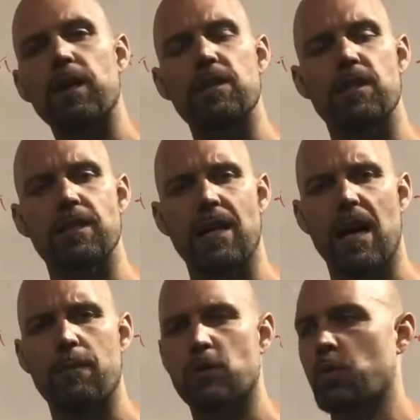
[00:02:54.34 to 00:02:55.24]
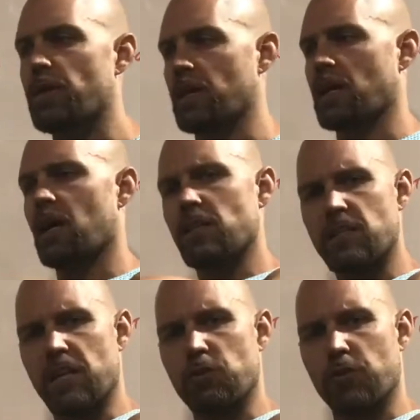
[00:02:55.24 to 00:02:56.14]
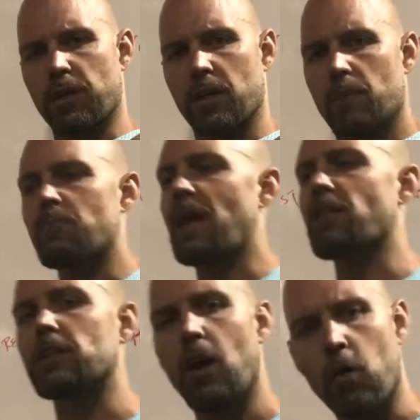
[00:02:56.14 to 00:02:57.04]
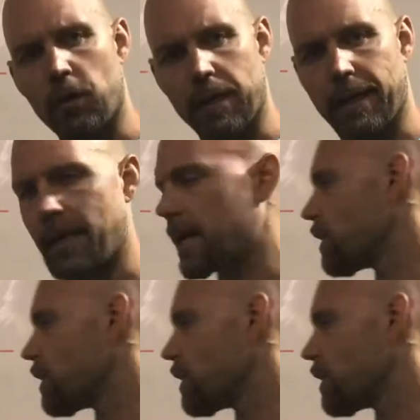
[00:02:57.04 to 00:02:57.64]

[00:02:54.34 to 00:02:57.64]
is the time between the concentric and the lowering again,